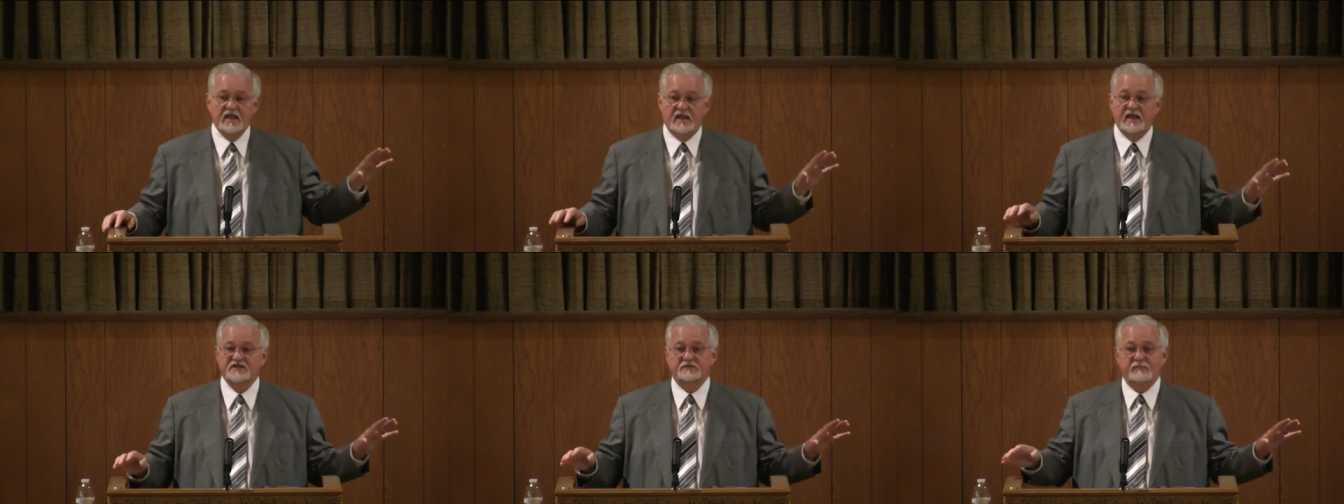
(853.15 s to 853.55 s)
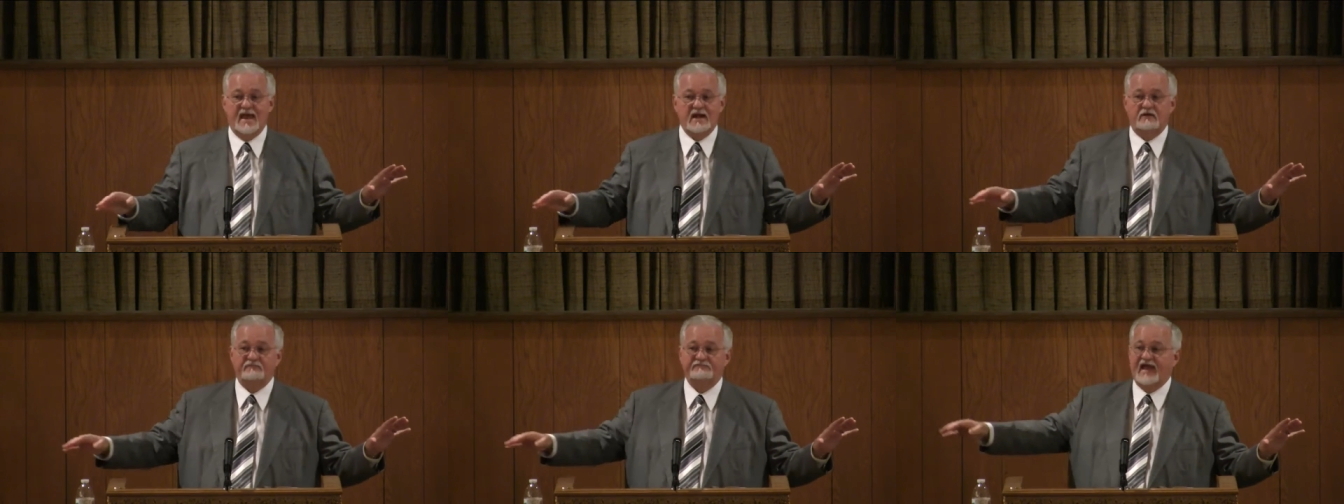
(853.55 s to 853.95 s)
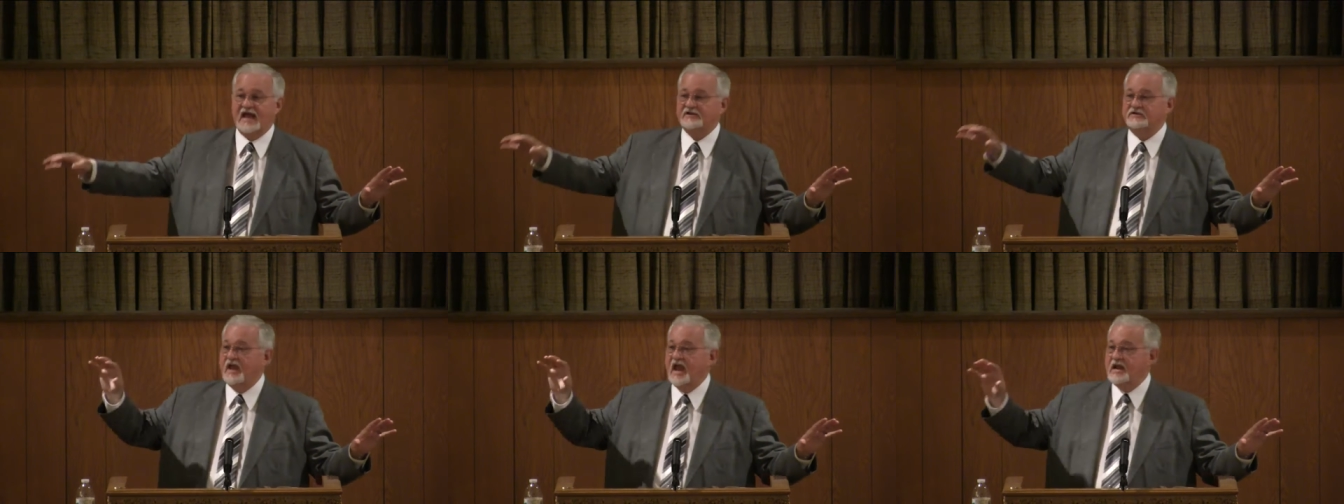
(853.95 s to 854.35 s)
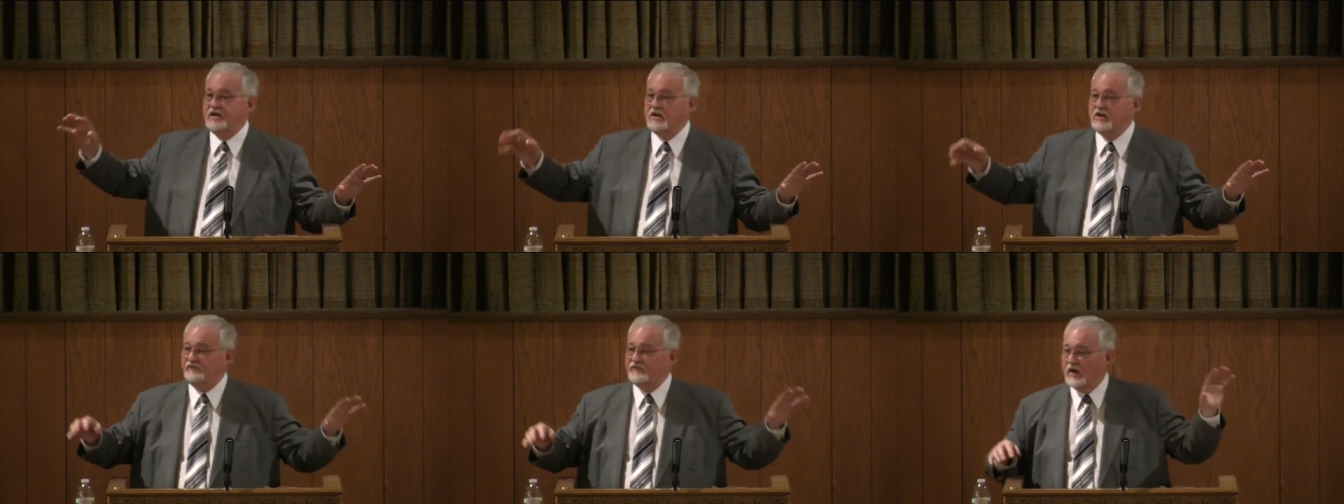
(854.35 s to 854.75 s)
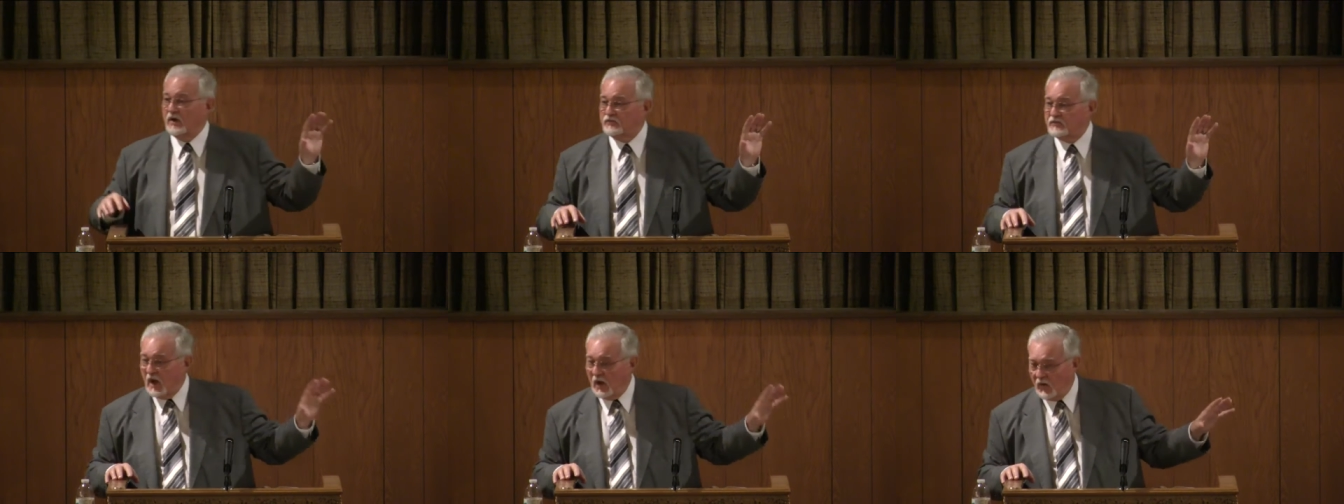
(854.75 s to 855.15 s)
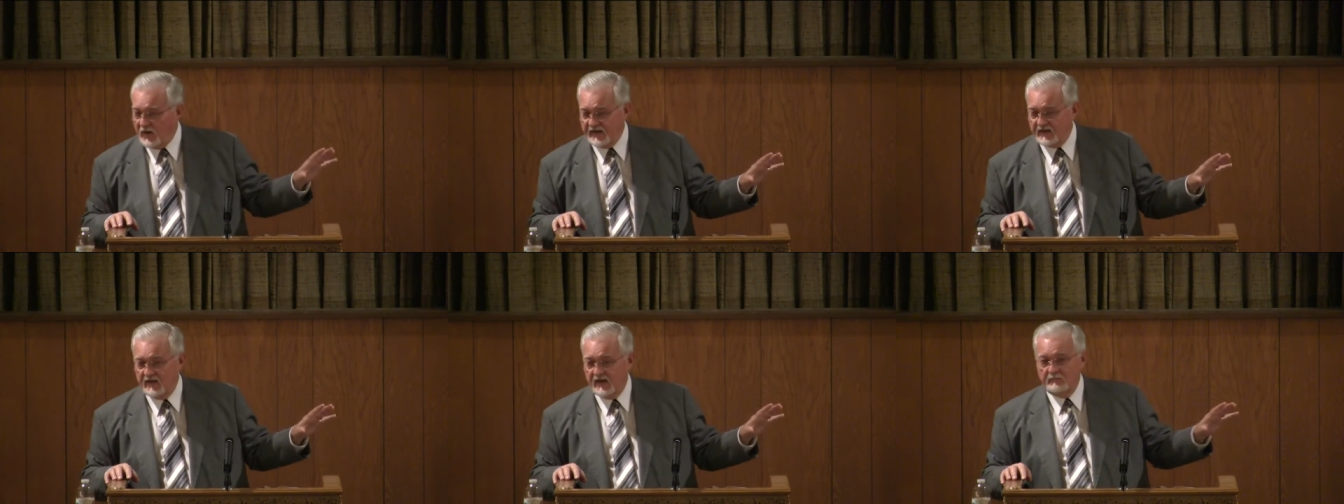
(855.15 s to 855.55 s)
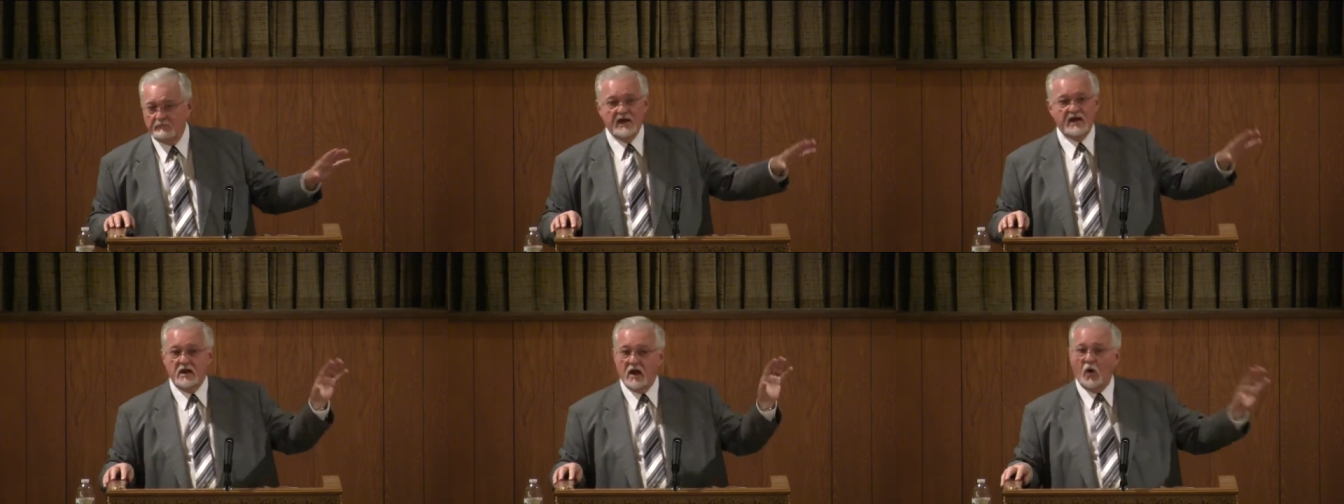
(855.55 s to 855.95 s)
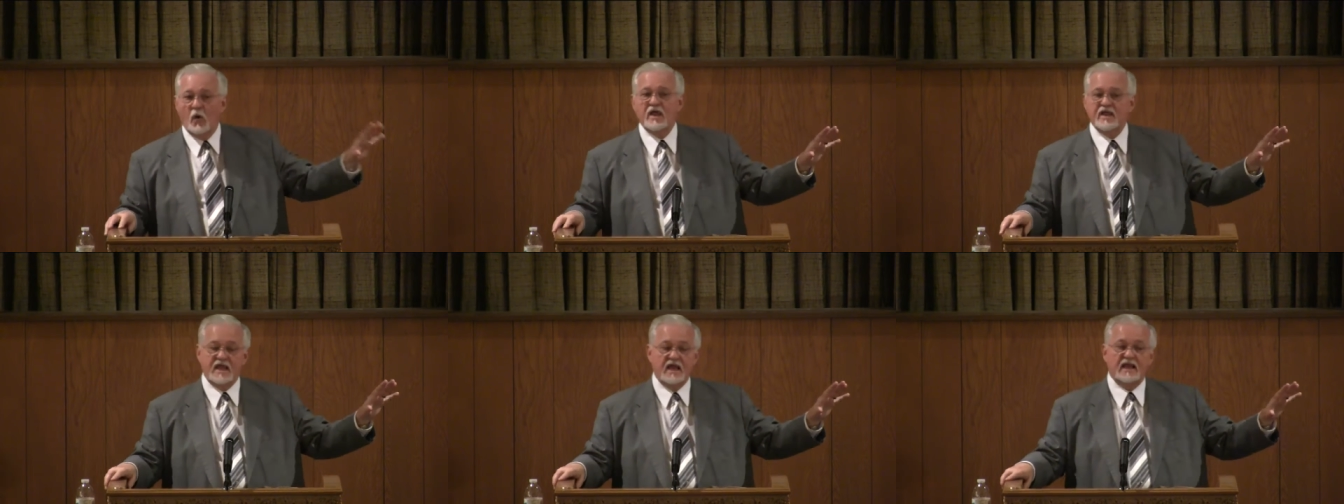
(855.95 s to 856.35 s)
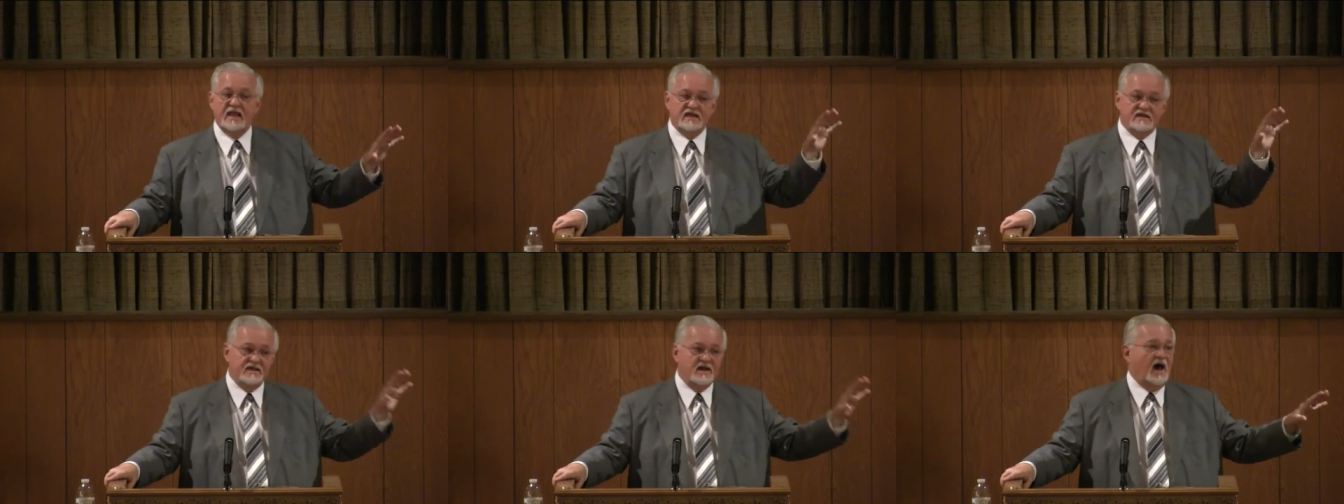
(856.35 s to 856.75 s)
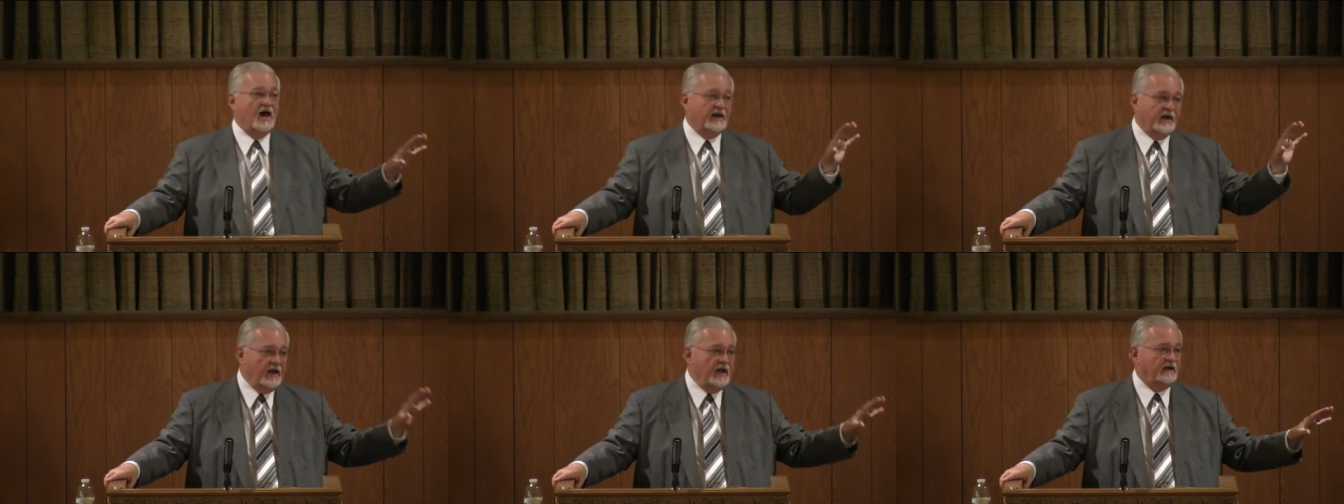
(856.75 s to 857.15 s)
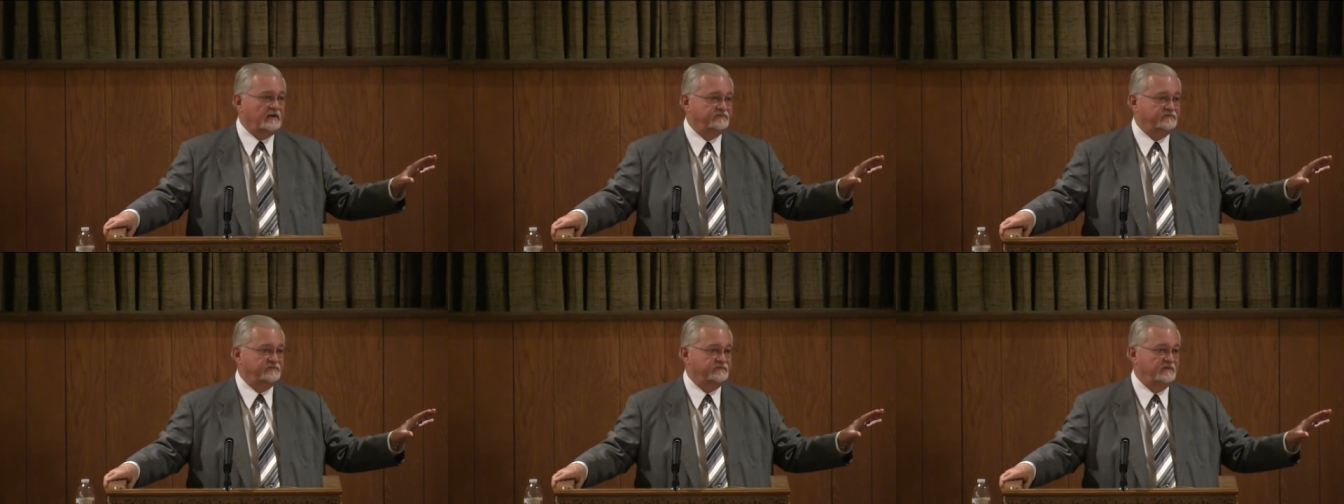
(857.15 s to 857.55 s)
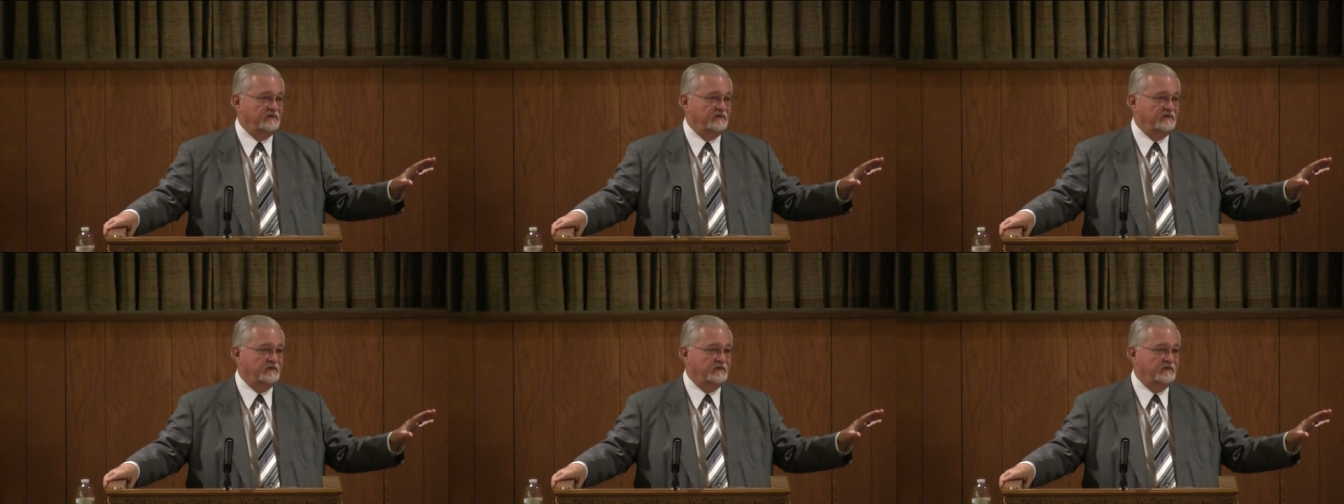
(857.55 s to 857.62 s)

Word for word: It's a matter of fact, you can't do it if you don't know it, but knowing it is not enough.